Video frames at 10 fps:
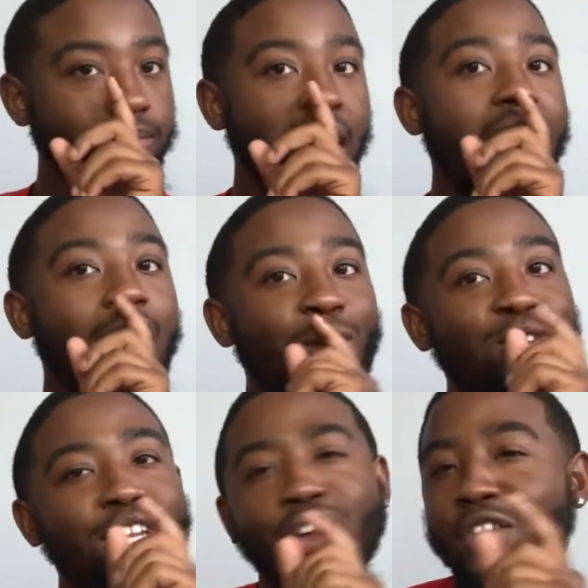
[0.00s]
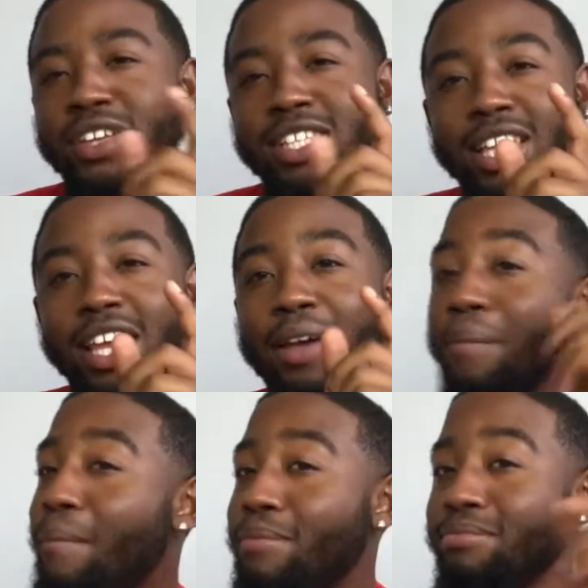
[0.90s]
I don't really know if he took it.
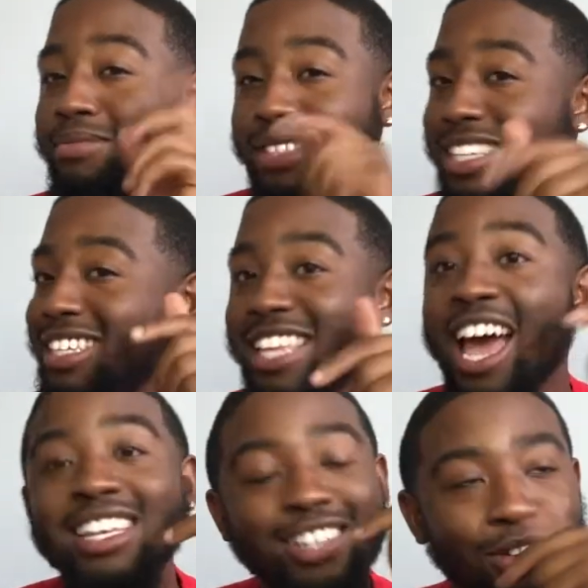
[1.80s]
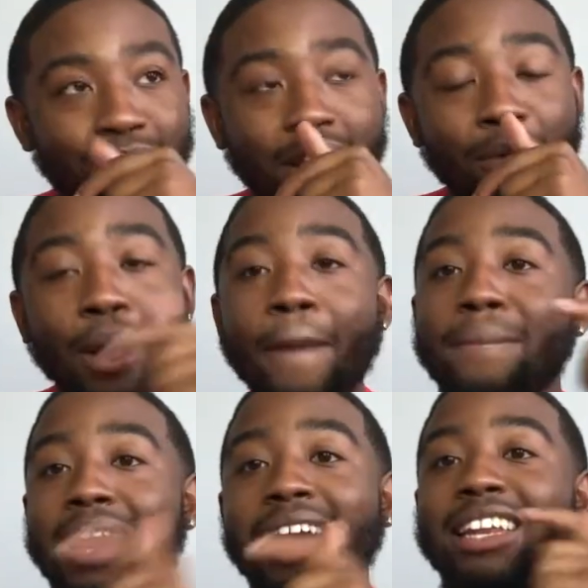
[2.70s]
To this day, I still don't know.
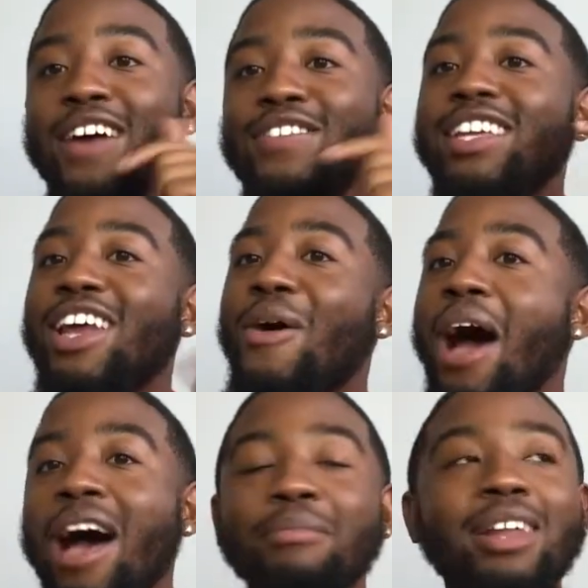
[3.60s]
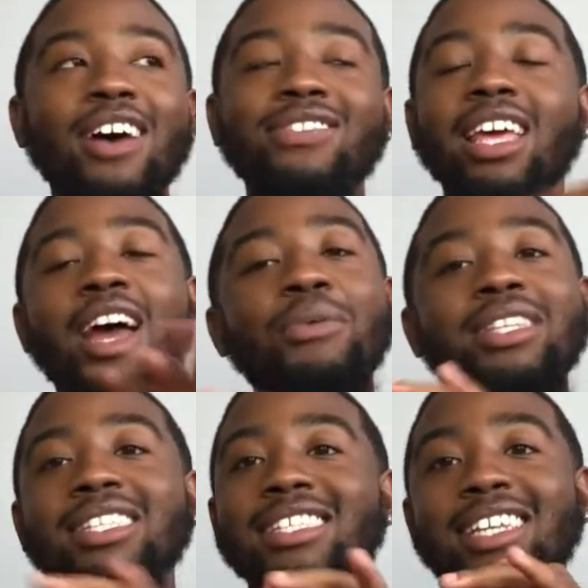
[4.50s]
But I definitely know I bluffed and I went
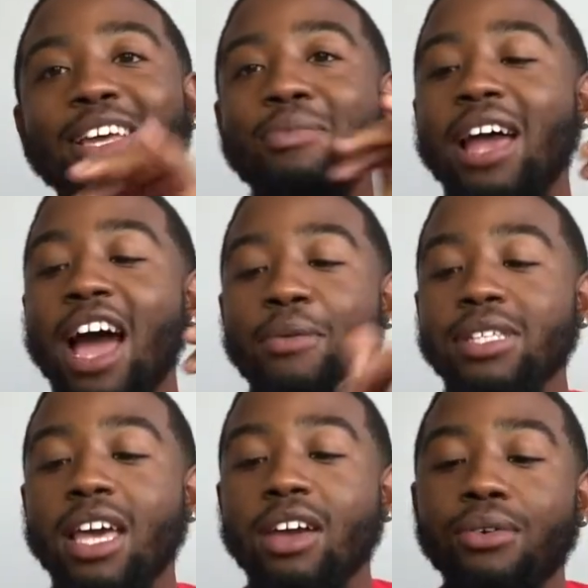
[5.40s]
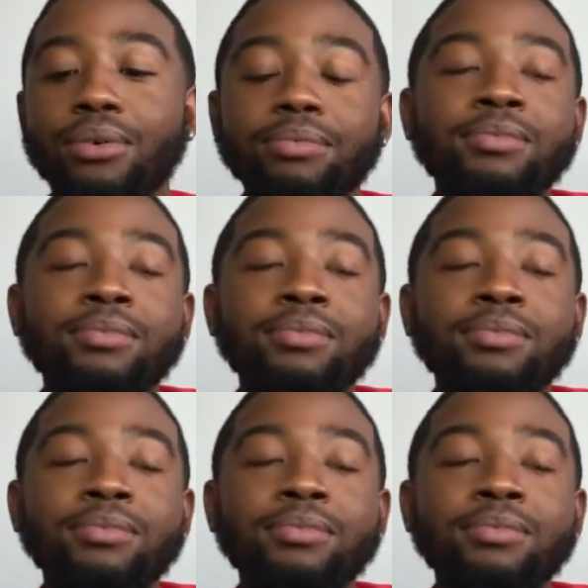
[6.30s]
to sleep. Like I was KO'd.